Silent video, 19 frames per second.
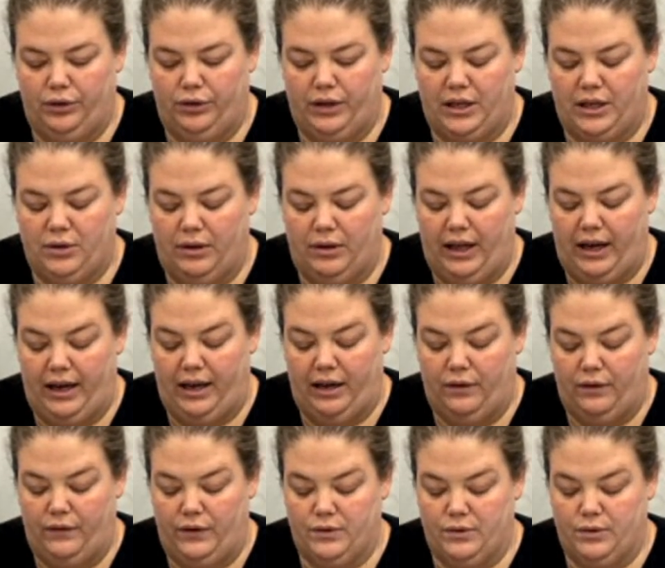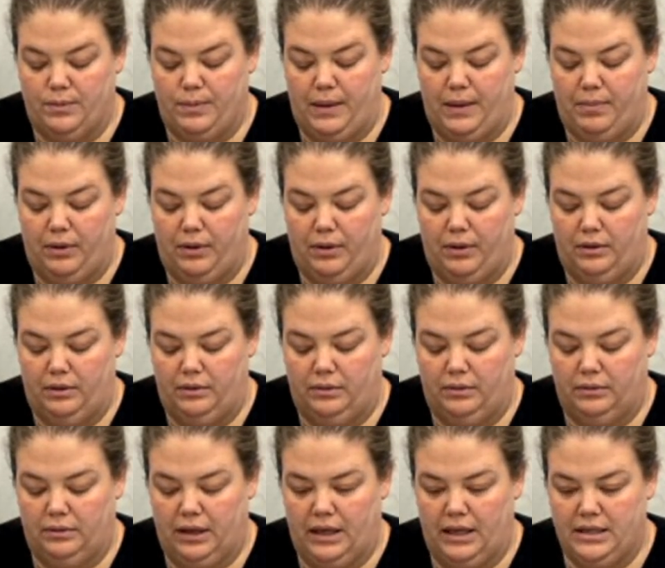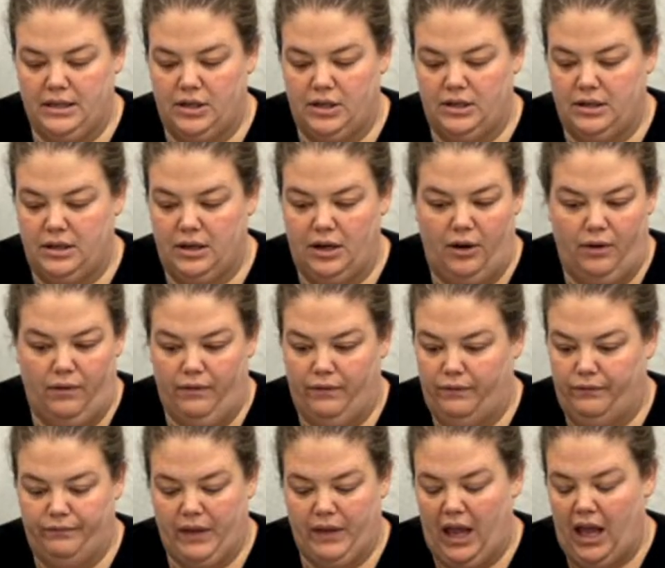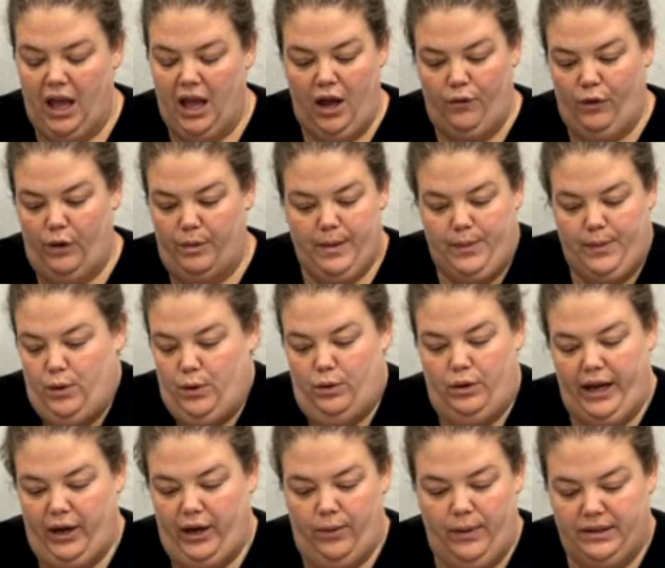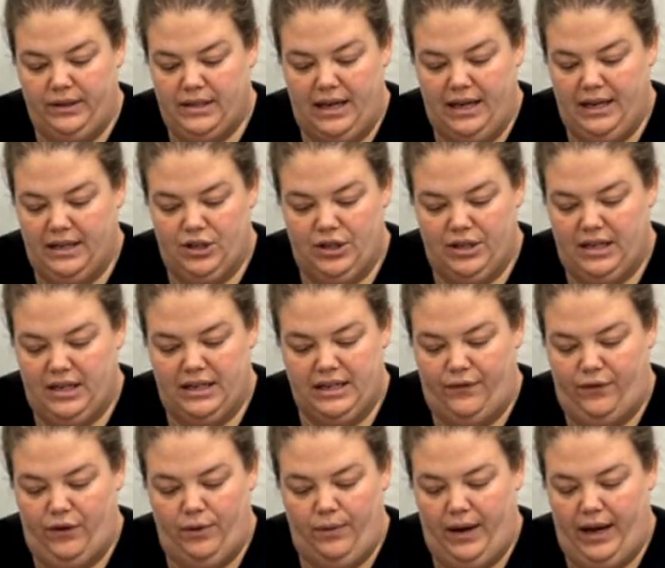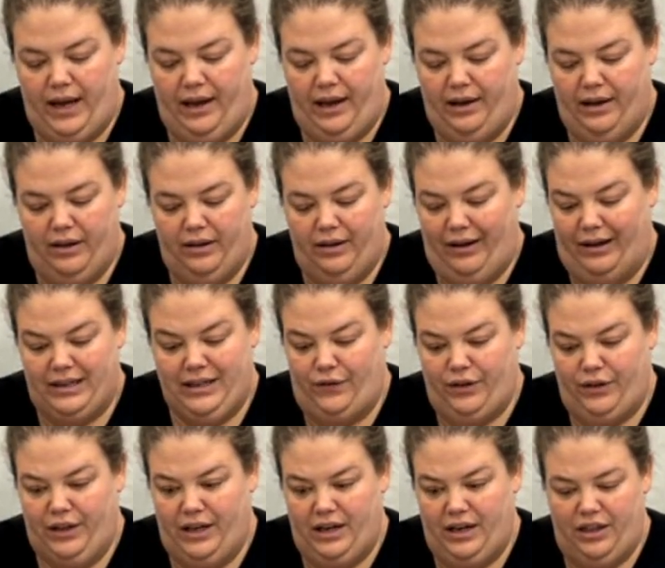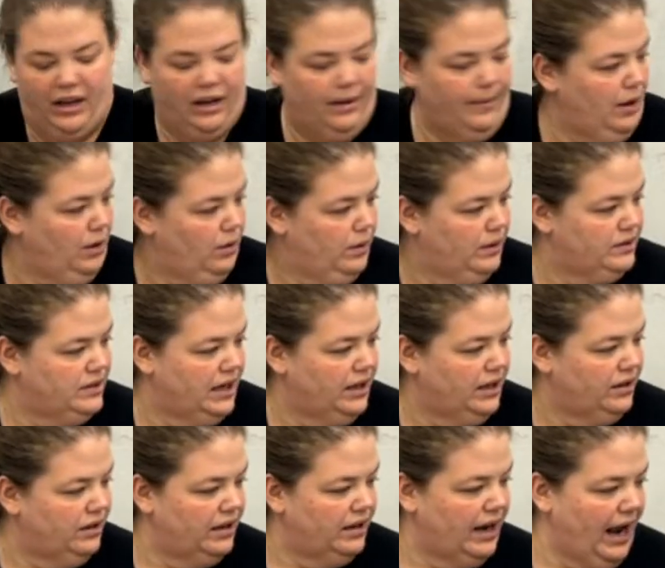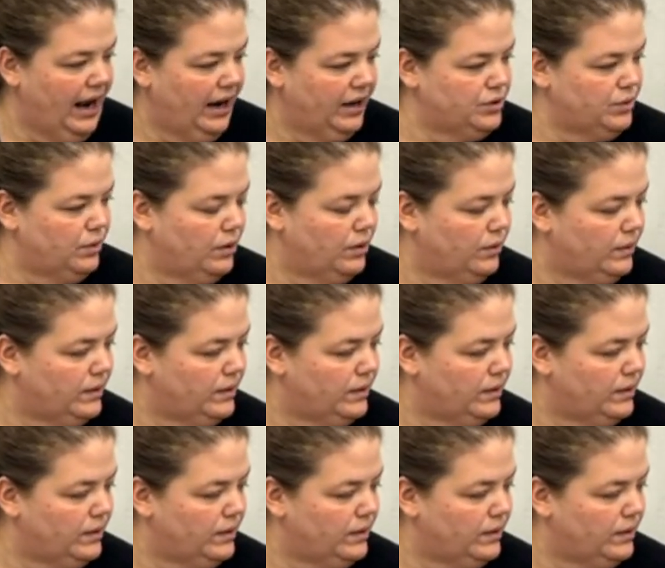they do a lot of interviews with people. It's just, for people who like quilting, it's just a different thing to think about quilting other than actual